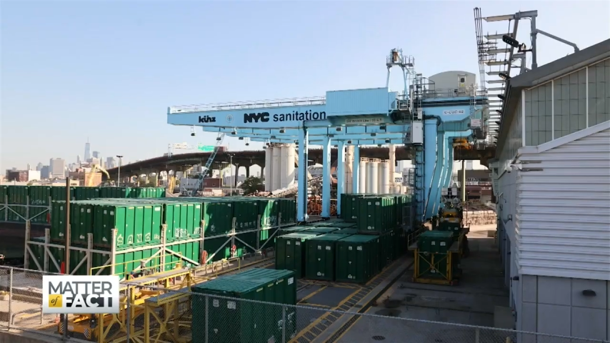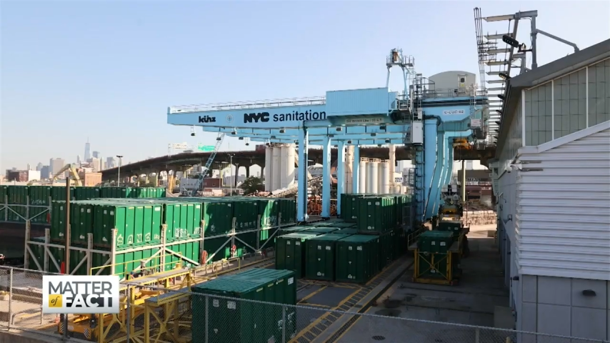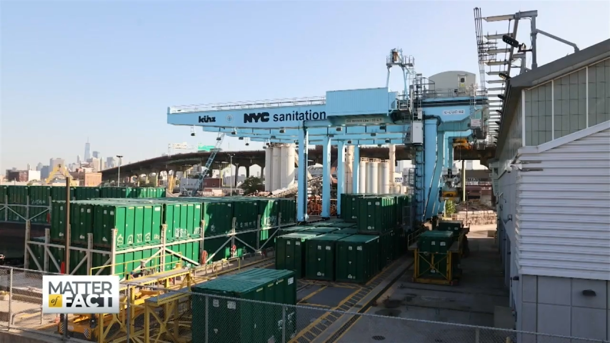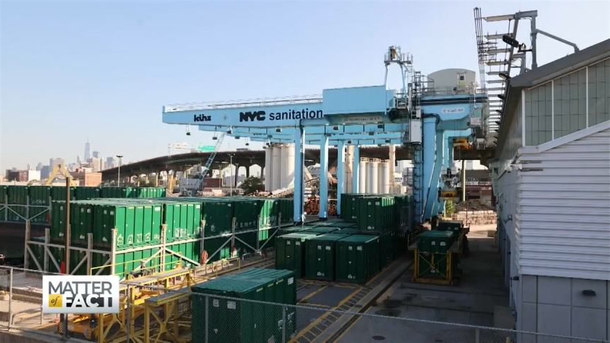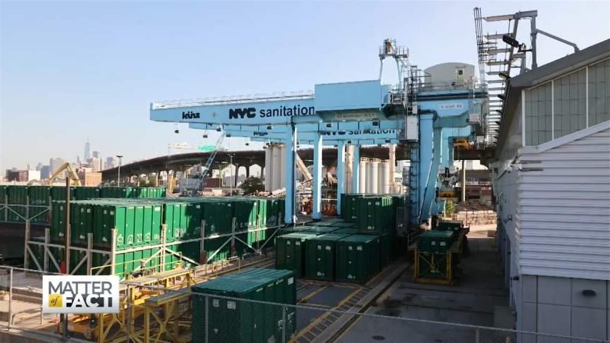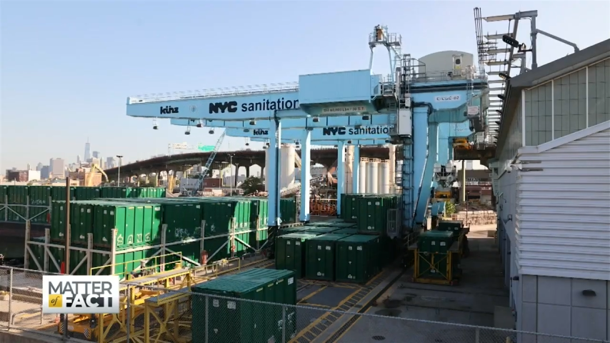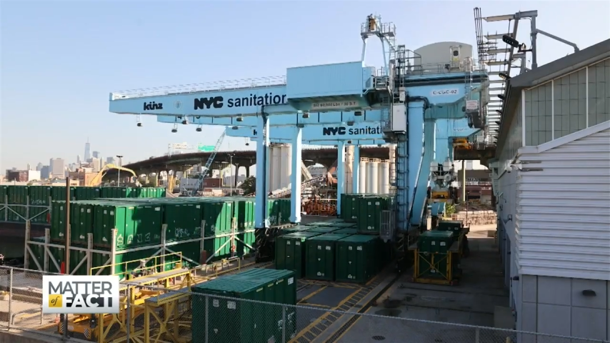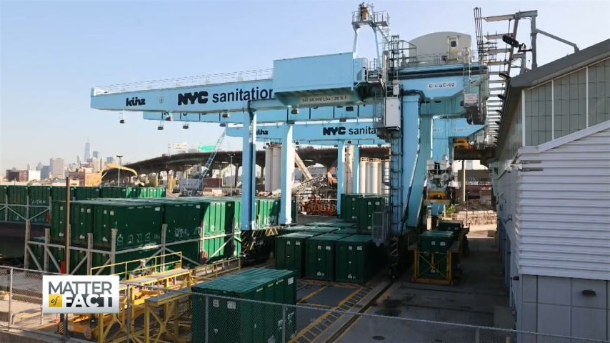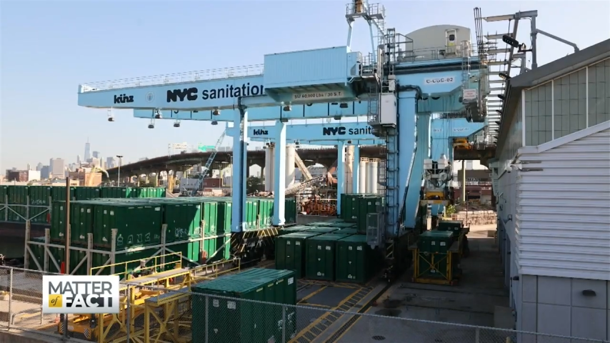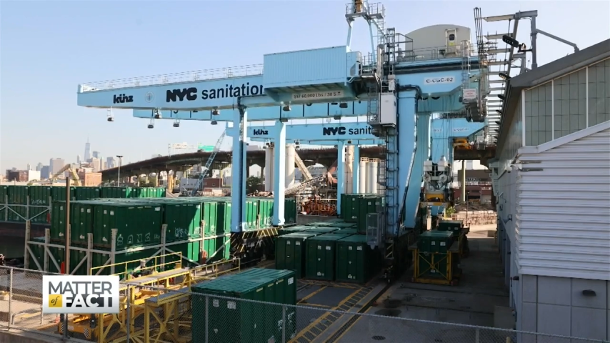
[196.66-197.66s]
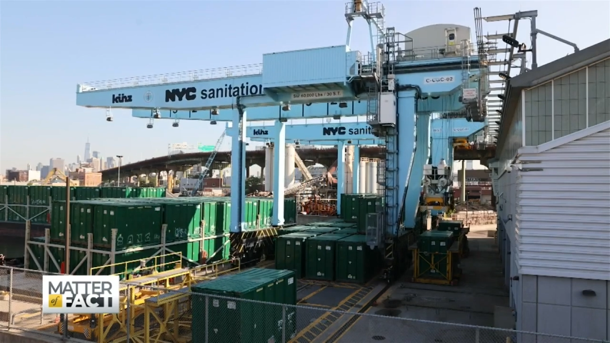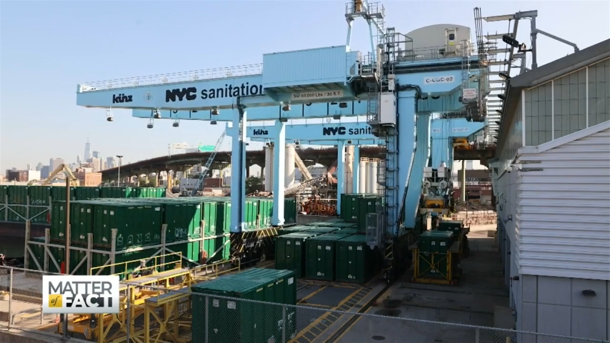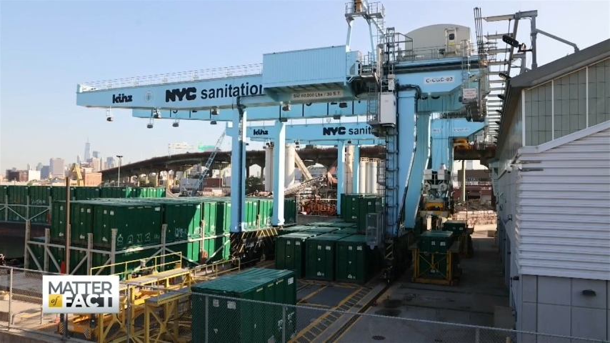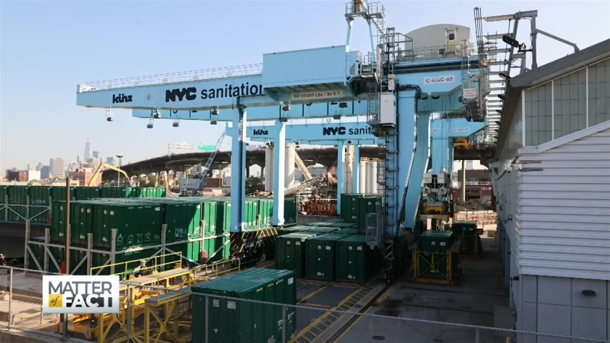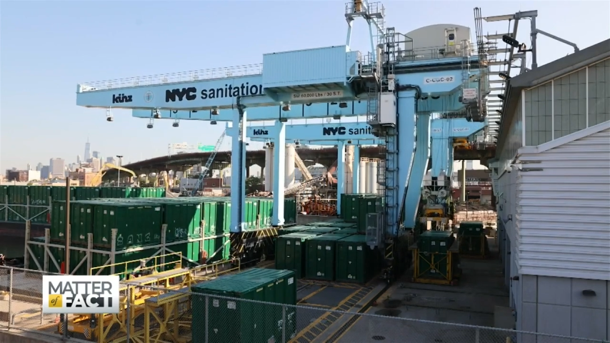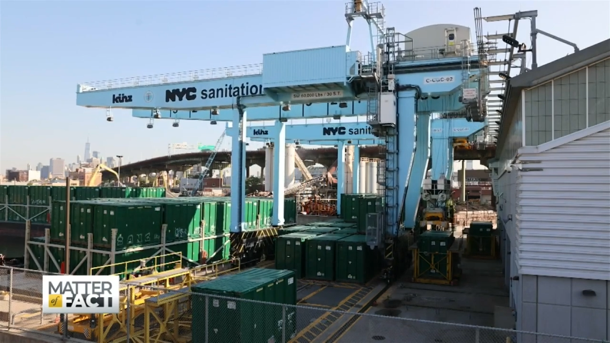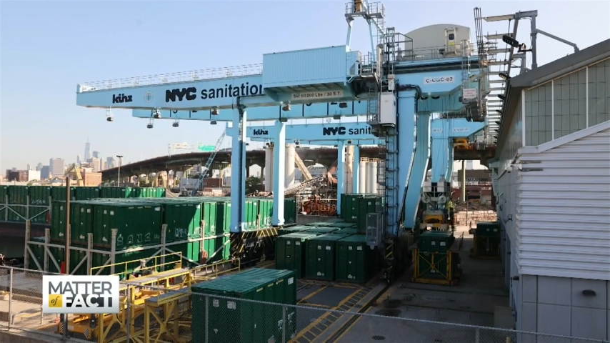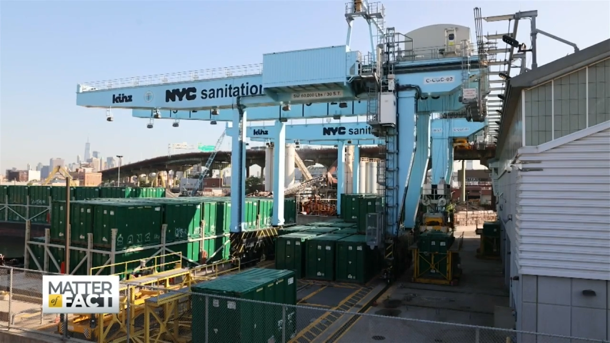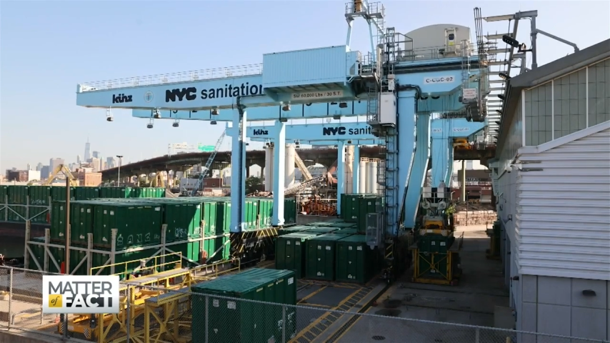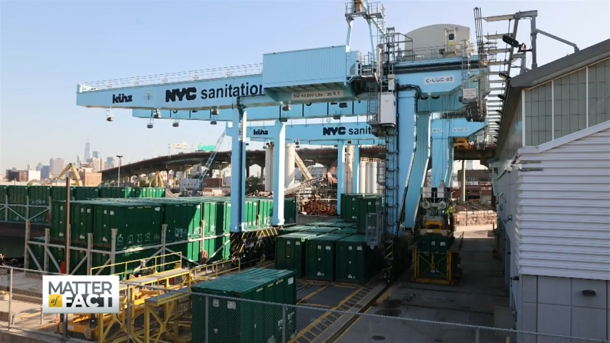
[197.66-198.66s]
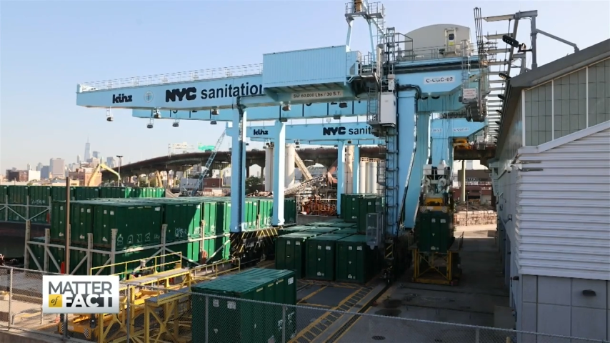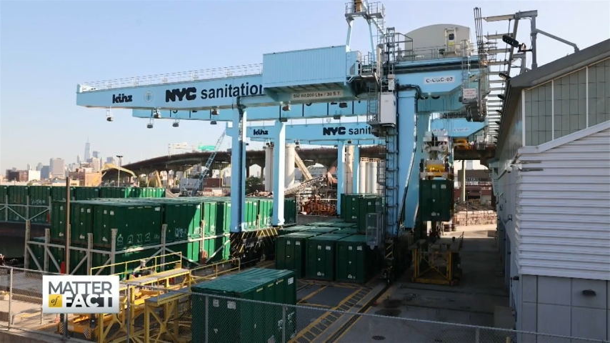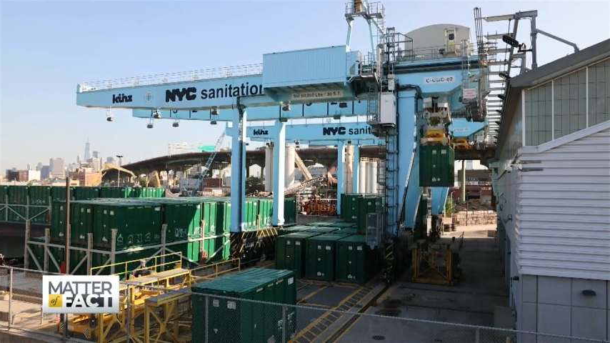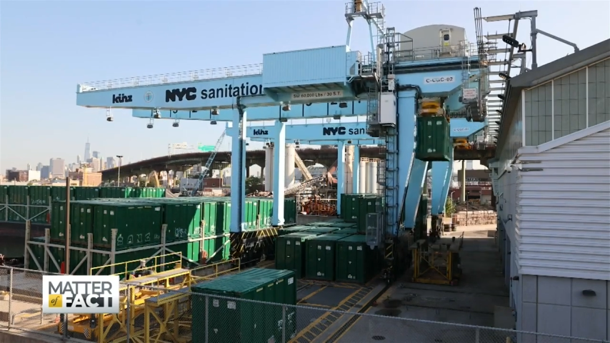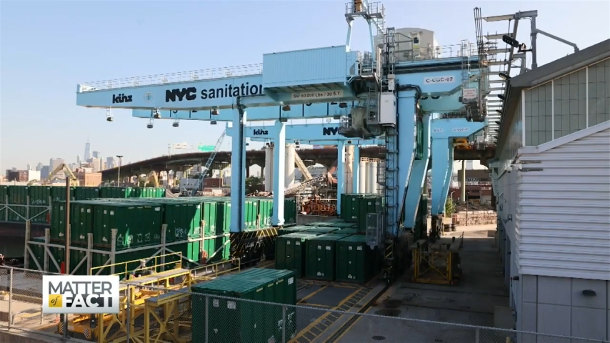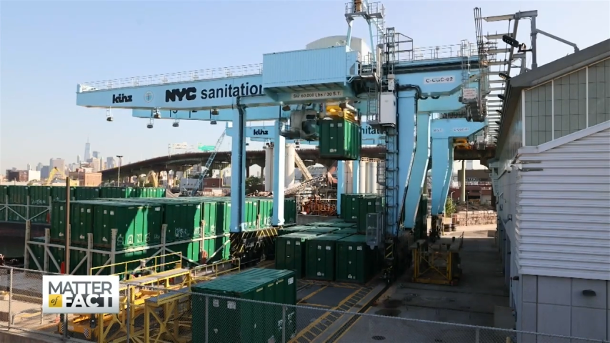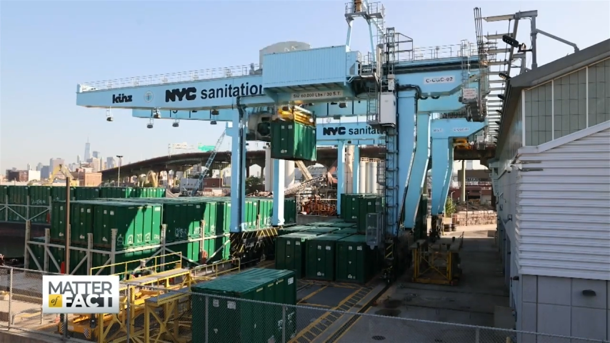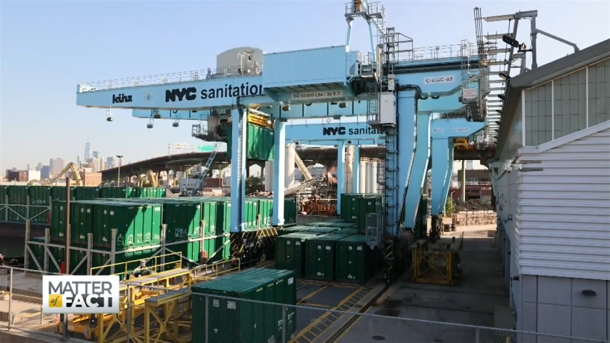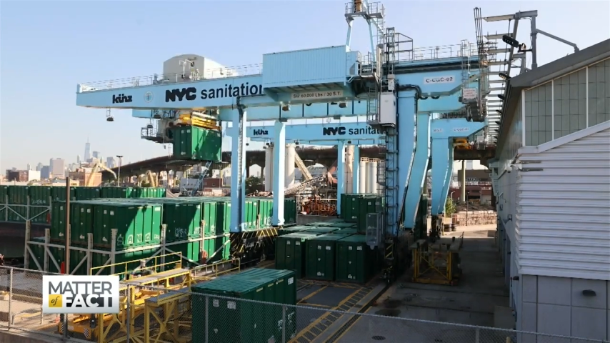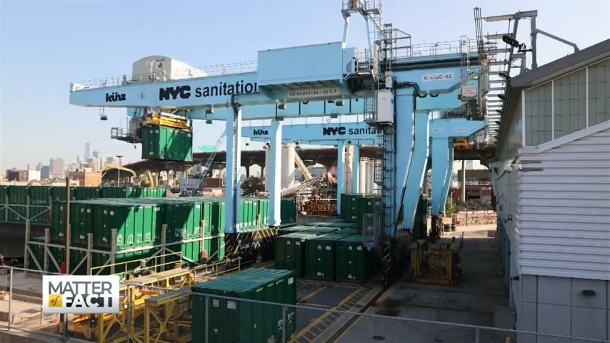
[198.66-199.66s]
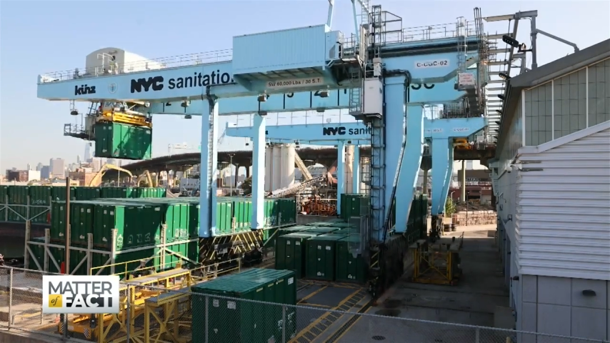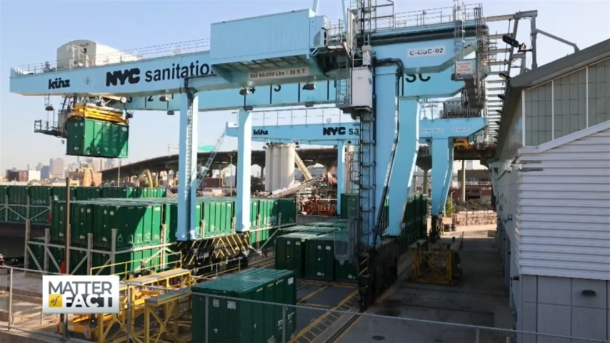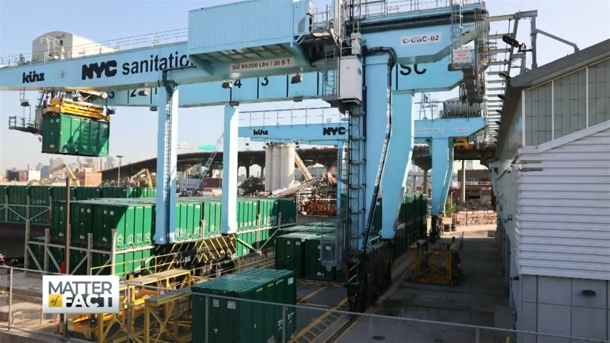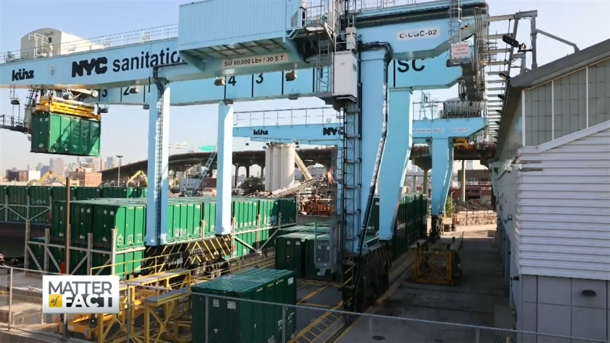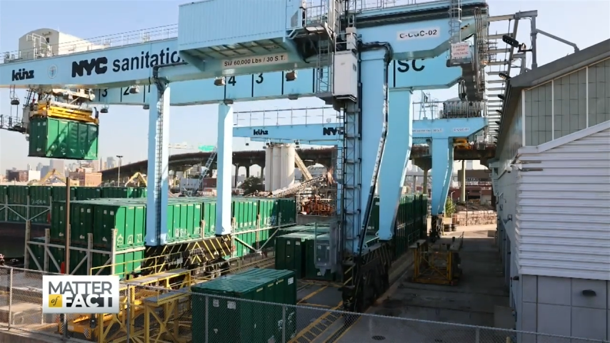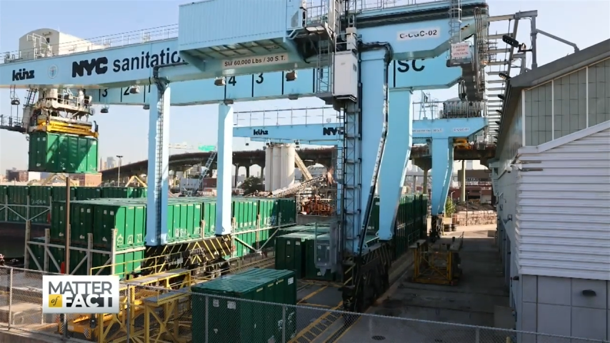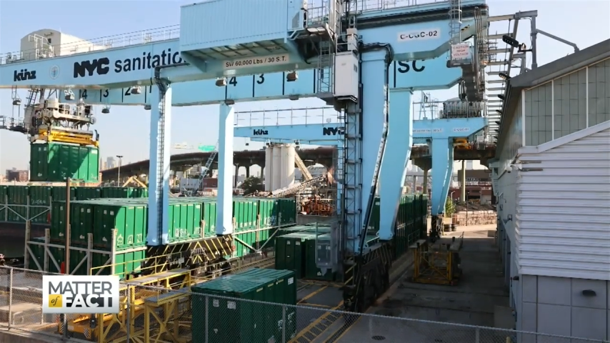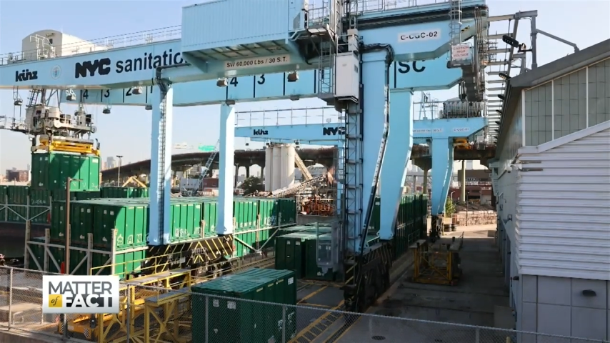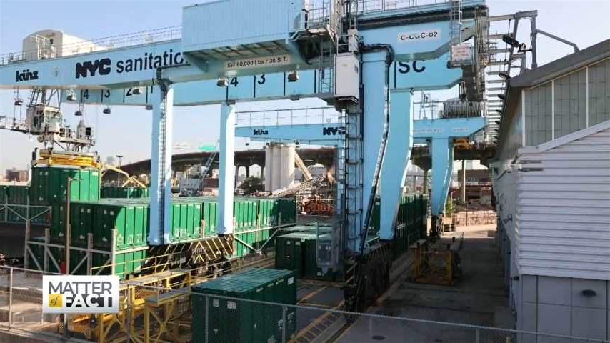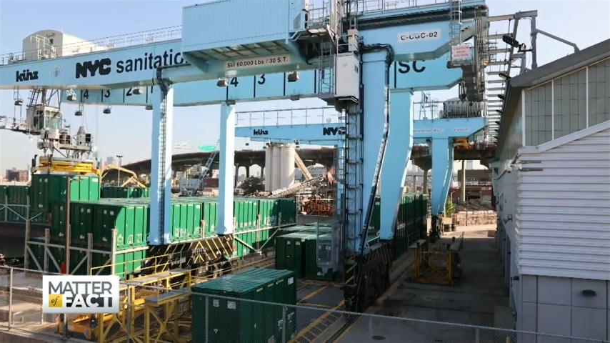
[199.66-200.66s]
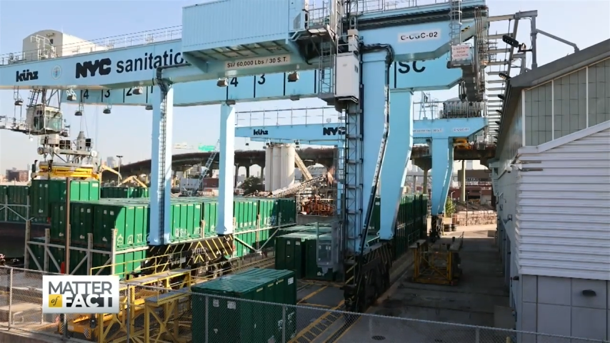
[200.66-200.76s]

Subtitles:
No face is visible, so there are no lips to read.